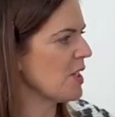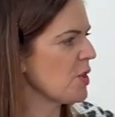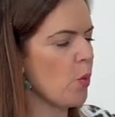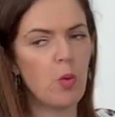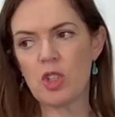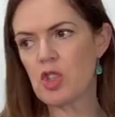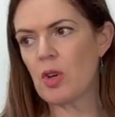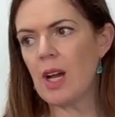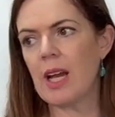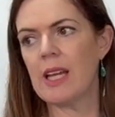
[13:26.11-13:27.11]
so
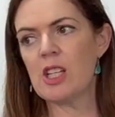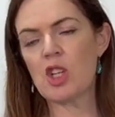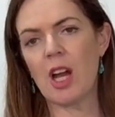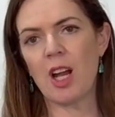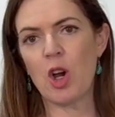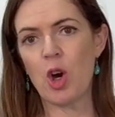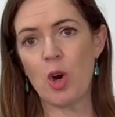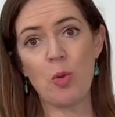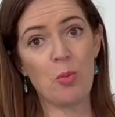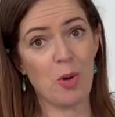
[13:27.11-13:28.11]
Wanderer in
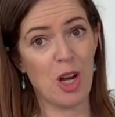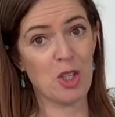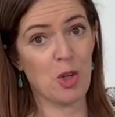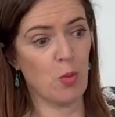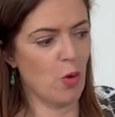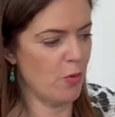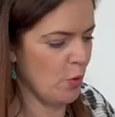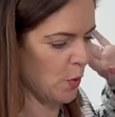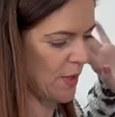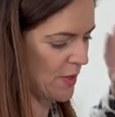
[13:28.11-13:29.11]
charcoal brushed
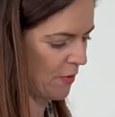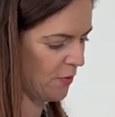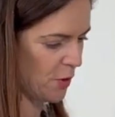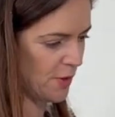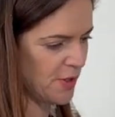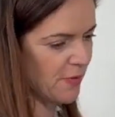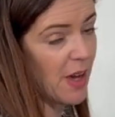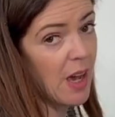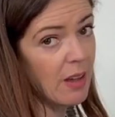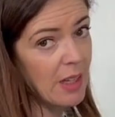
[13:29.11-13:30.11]
waffle is the first of
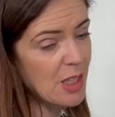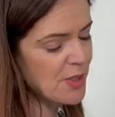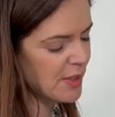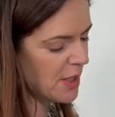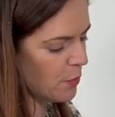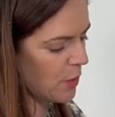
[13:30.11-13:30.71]
our Lush Sunday